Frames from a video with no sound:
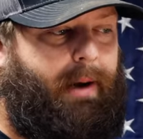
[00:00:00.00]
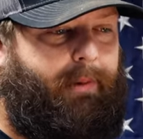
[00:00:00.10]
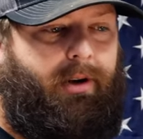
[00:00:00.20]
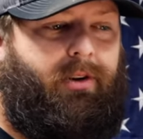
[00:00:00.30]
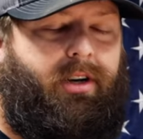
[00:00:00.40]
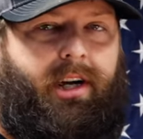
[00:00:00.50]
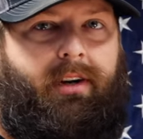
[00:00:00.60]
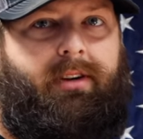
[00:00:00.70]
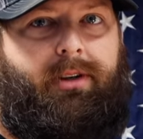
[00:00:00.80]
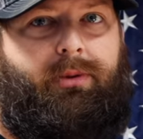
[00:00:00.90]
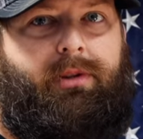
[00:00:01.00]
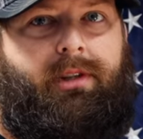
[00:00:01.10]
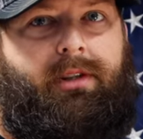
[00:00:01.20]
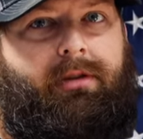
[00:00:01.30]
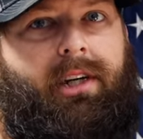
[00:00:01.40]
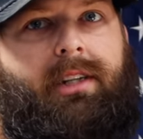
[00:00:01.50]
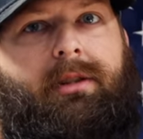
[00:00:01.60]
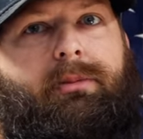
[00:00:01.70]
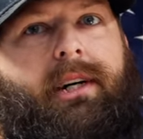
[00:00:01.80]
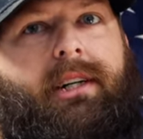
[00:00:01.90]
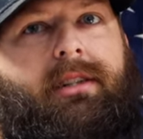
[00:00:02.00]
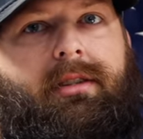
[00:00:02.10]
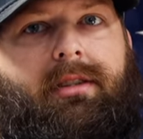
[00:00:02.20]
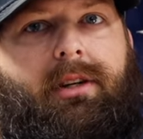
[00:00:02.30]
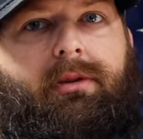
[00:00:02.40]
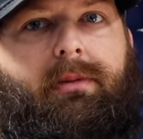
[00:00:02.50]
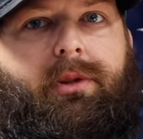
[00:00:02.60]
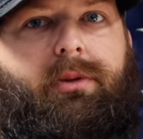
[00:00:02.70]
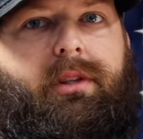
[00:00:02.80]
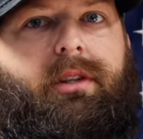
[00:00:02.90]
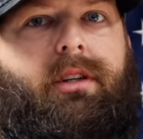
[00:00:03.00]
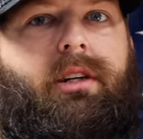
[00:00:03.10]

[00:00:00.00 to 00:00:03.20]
I'm not running out there with a 3/8 impact. That's just not what I'm doing.